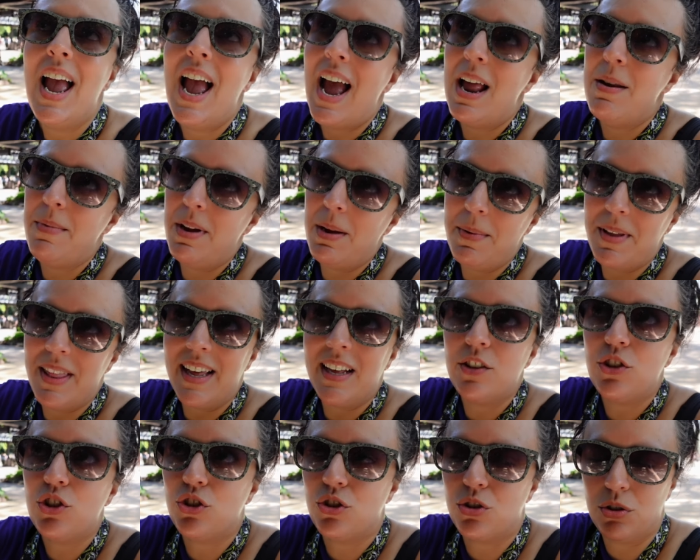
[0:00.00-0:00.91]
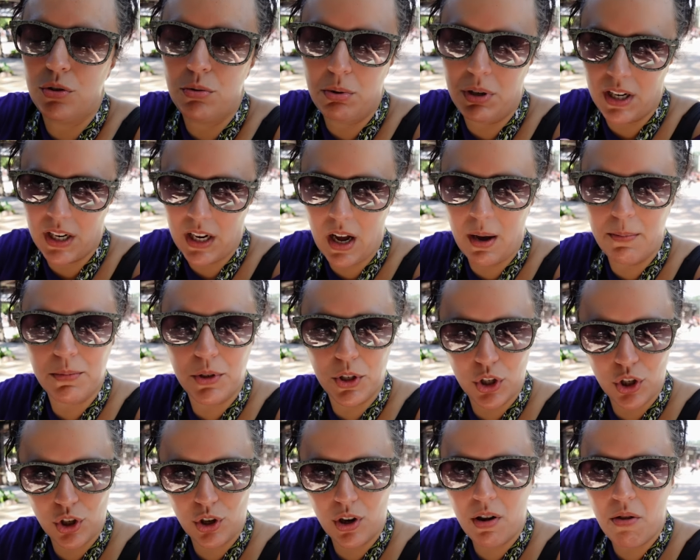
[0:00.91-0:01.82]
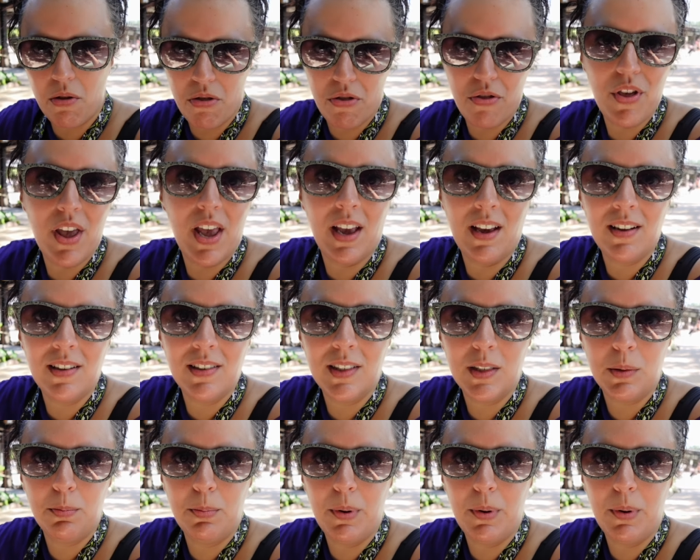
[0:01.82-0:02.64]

And maybe that's true when it comes to certain things,